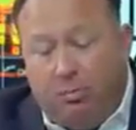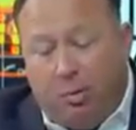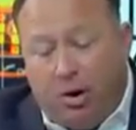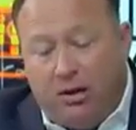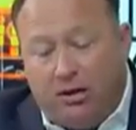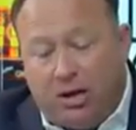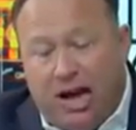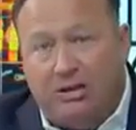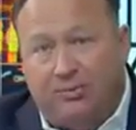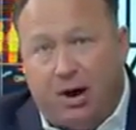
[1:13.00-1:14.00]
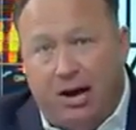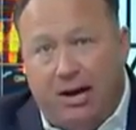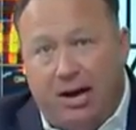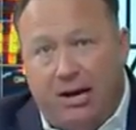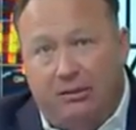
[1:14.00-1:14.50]
reported this last
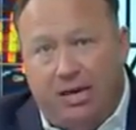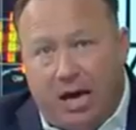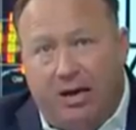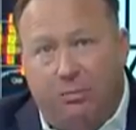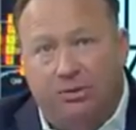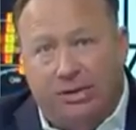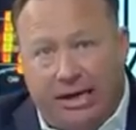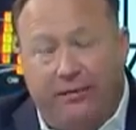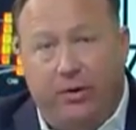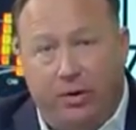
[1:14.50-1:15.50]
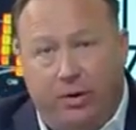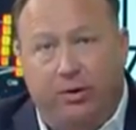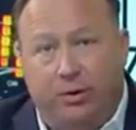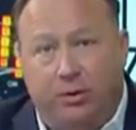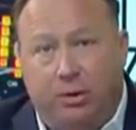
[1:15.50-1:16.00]
Friday, Kelly was in the
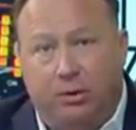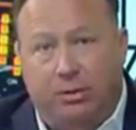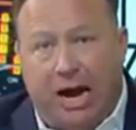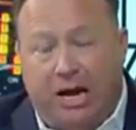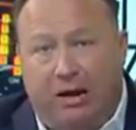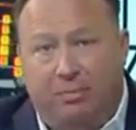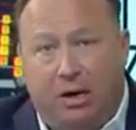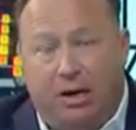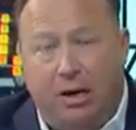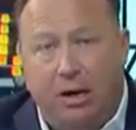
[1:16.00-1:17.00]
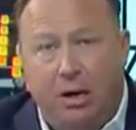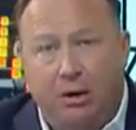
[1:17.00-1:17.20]
news that evening